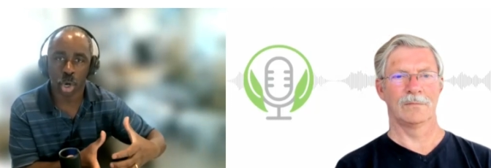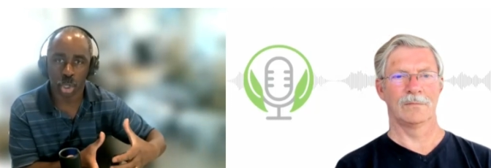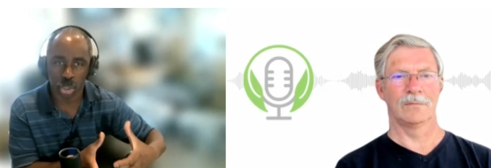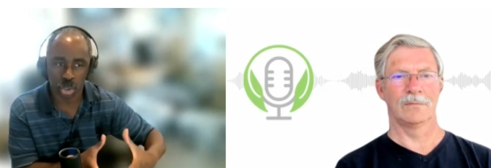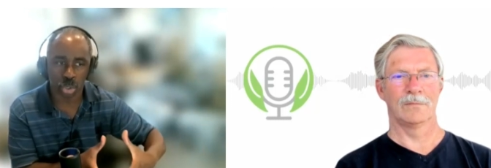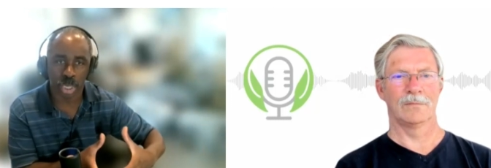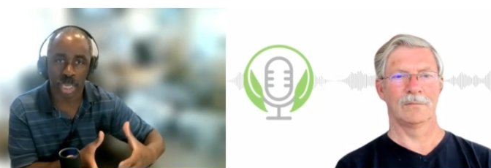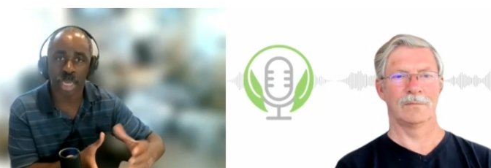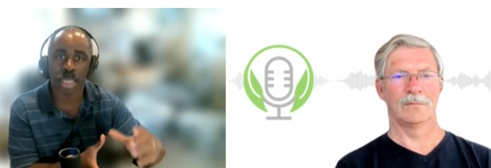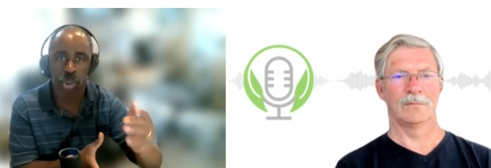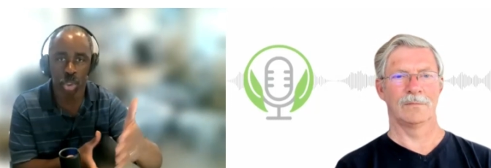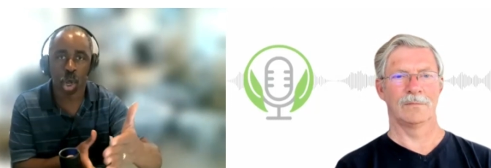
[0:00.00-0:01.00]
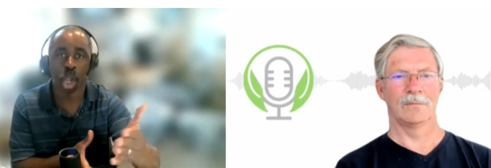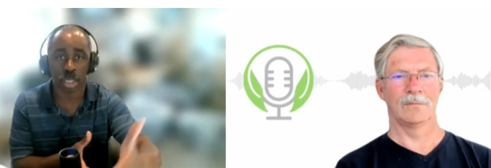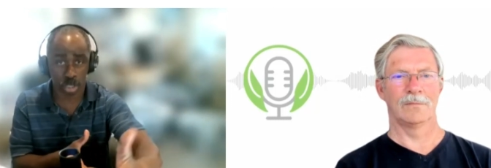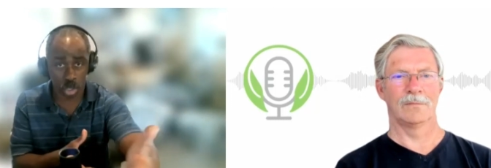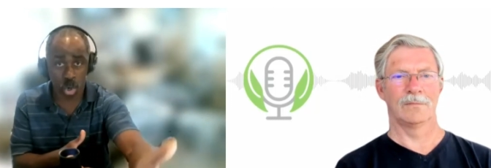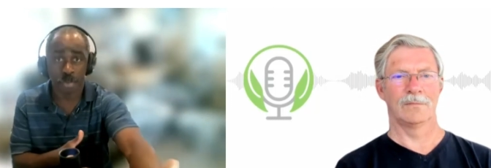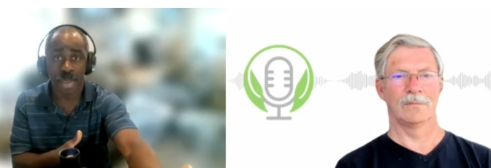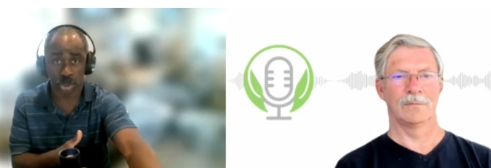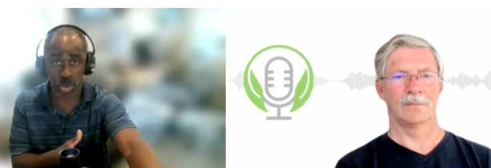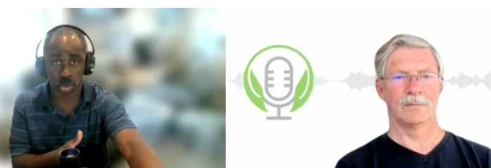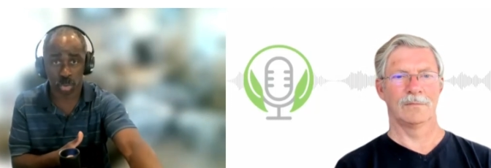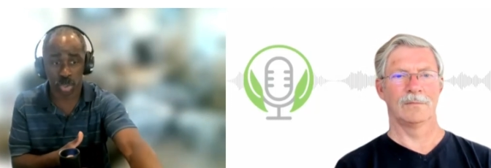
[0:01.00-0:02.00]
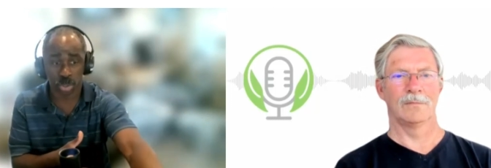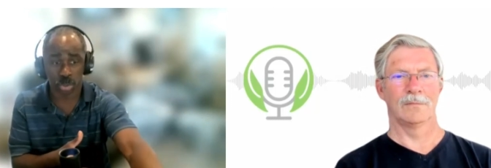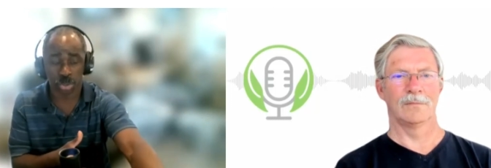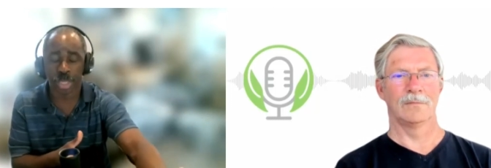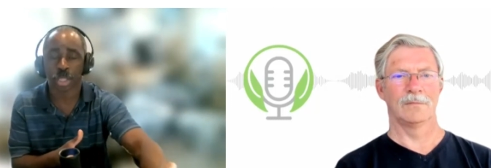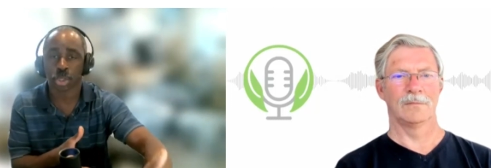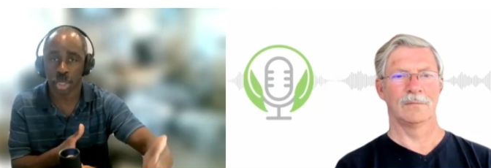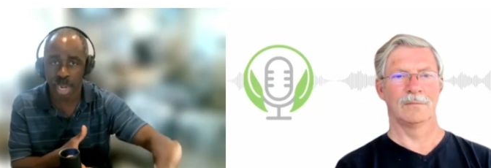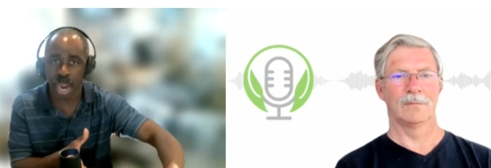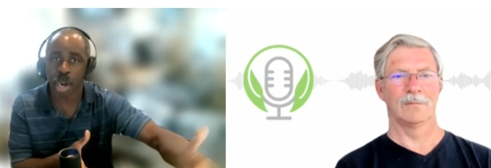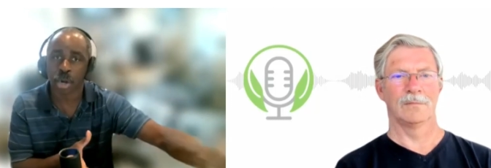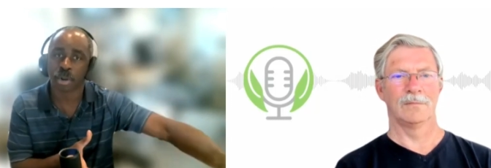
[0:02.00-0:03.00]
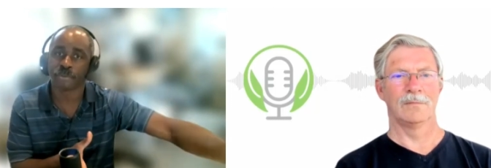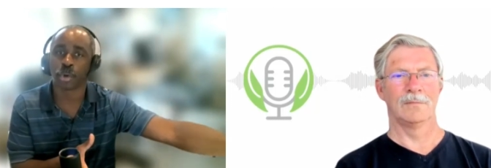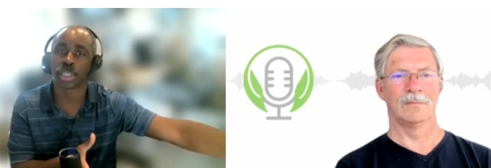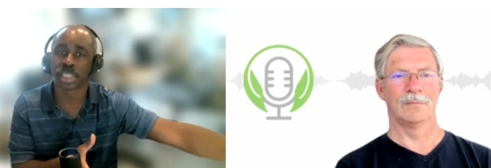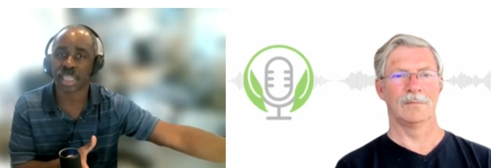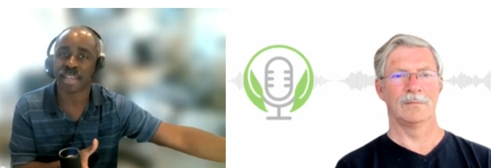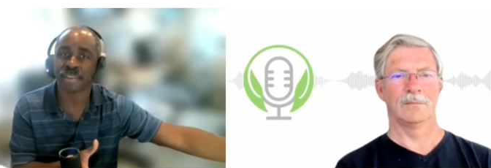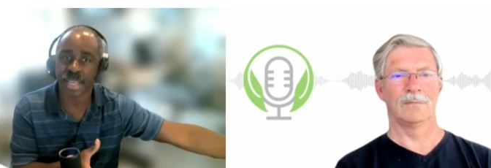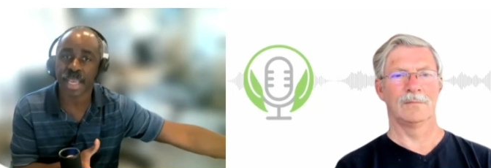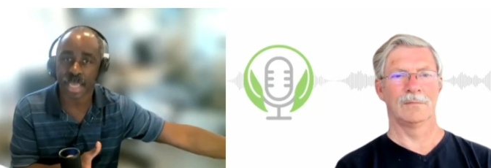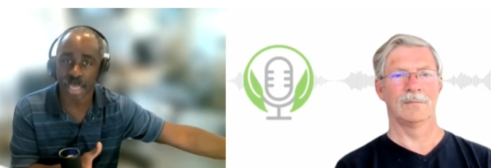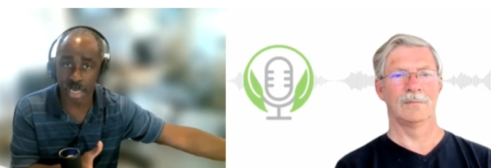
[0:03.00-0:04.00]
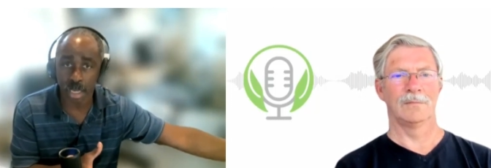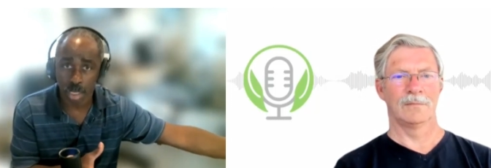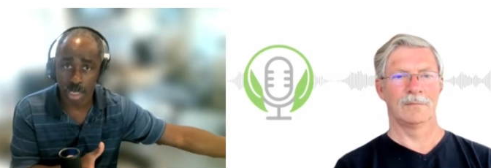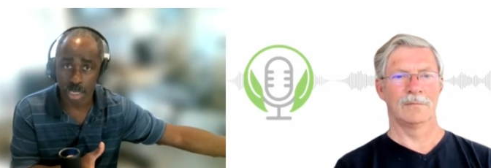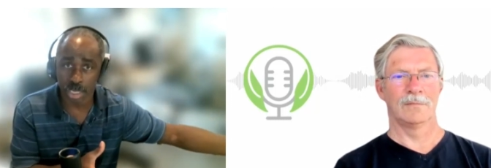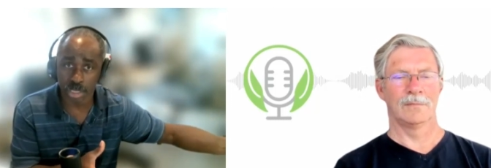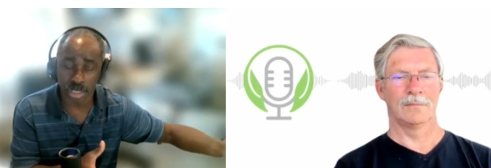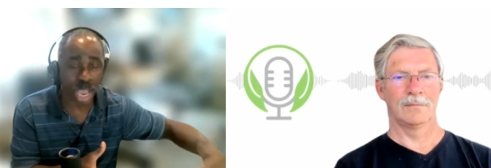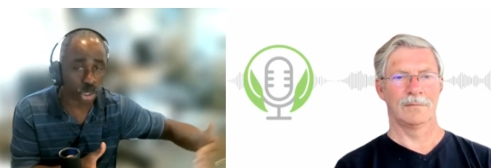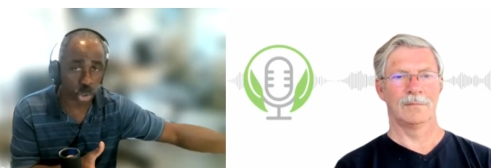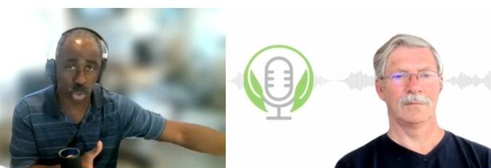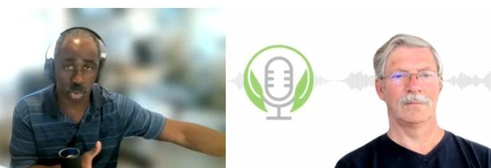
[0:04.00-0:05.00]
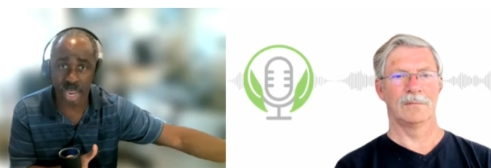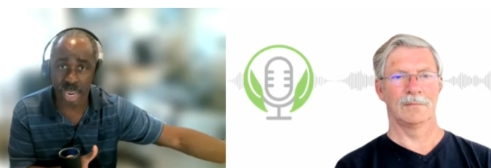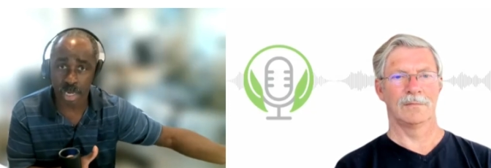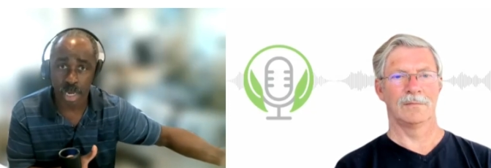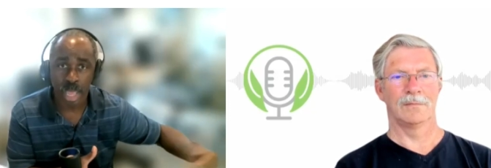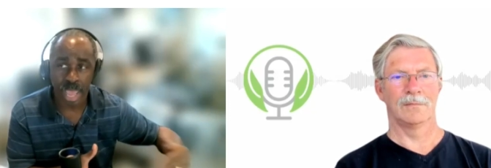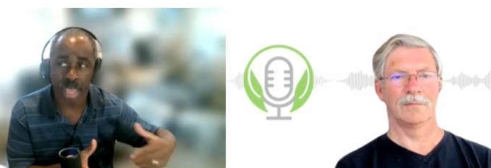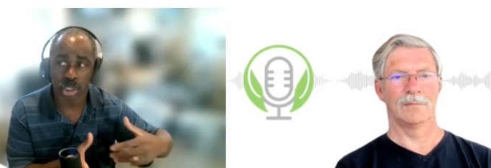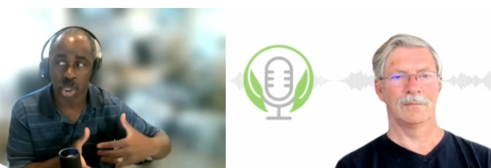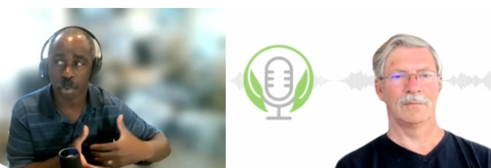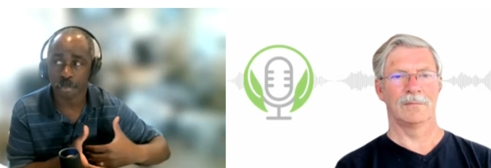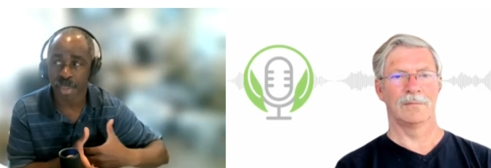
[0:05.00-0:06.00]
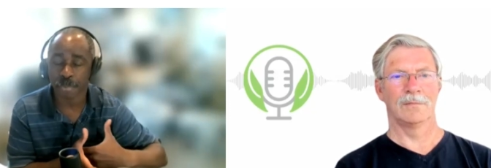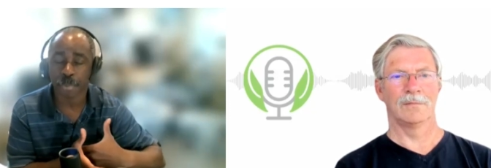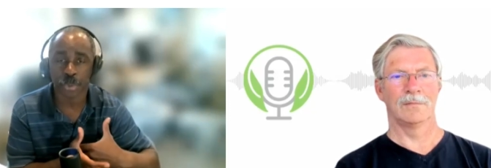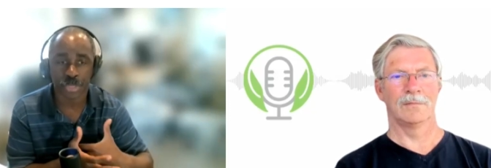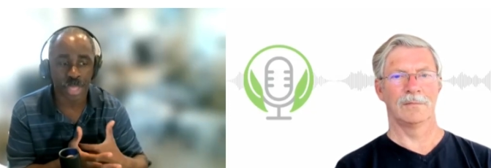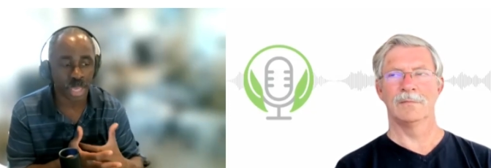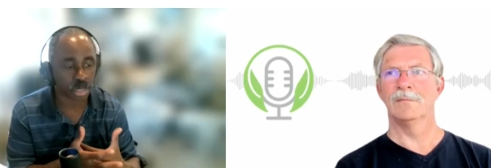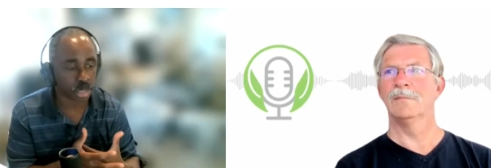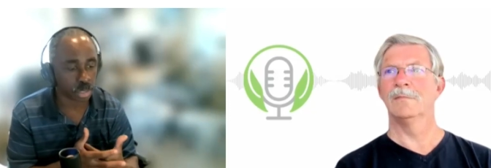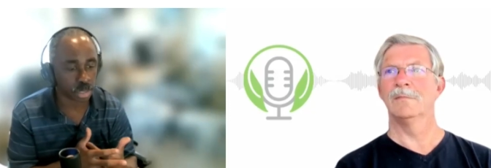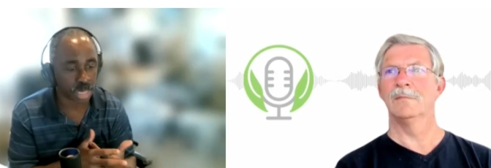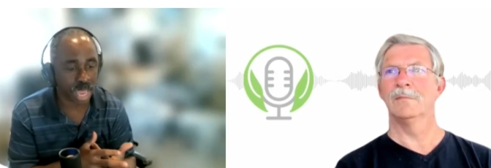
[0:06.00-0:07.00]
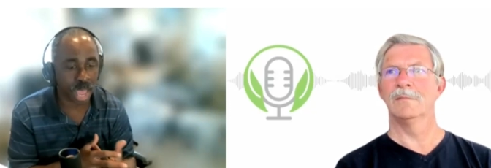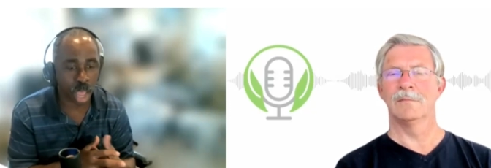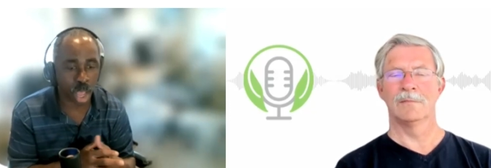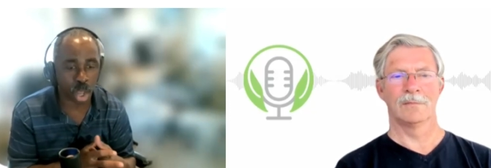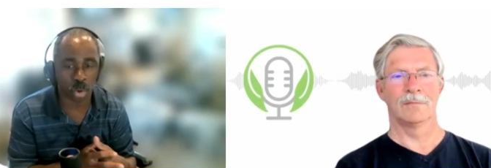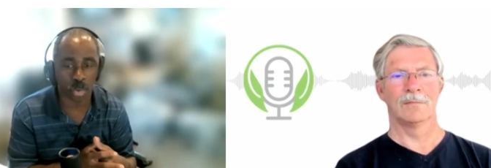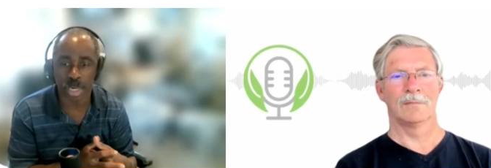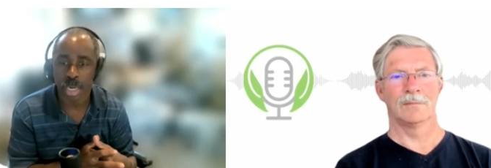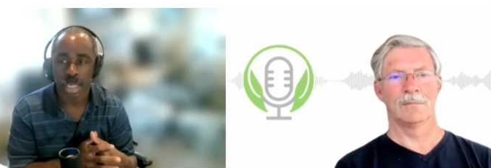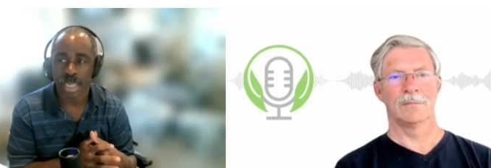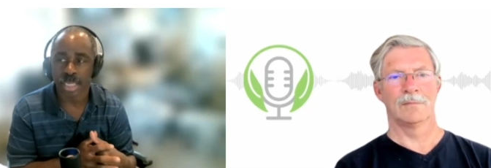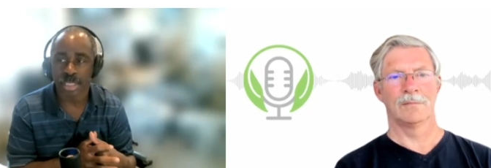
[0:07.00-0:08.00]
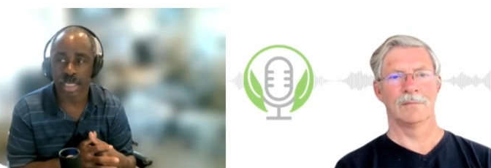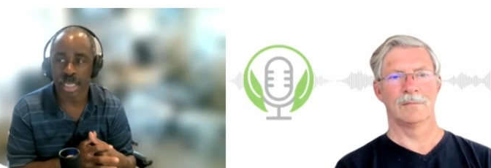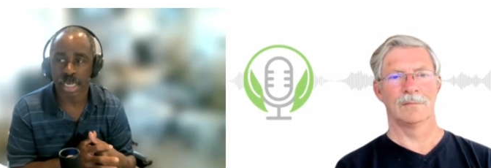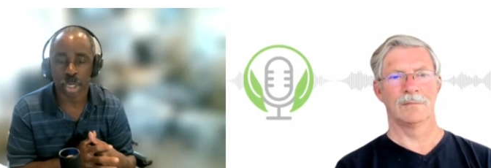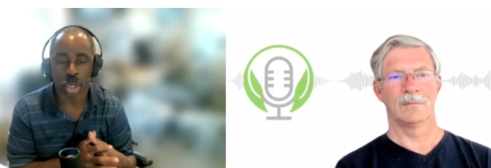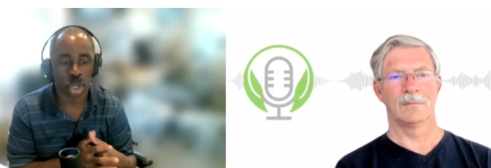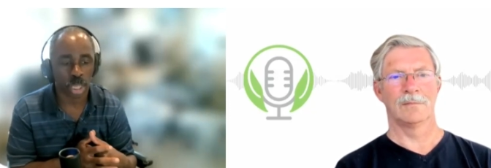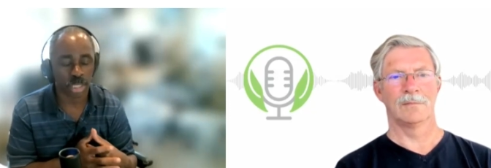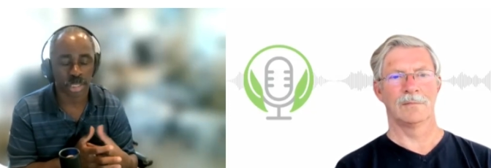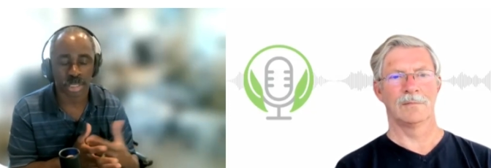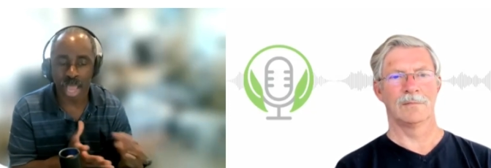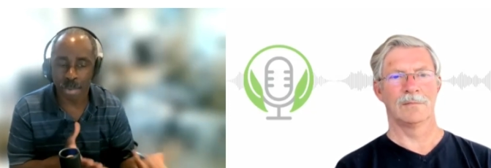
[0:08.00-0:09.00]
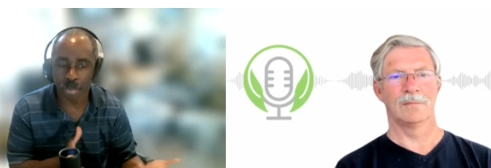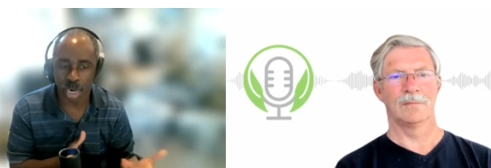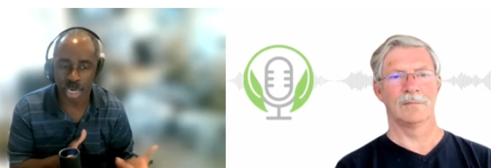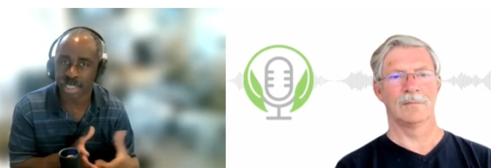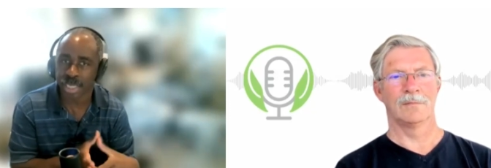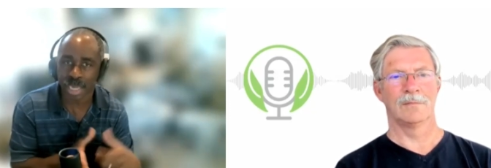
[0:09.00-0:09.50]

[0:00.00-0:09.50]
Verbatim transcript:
Speaker 1: all you're getting. So all going back to your original thing, the narrative on TV is stocks are great. And so people think the Dow and is in uh, and the stock market is the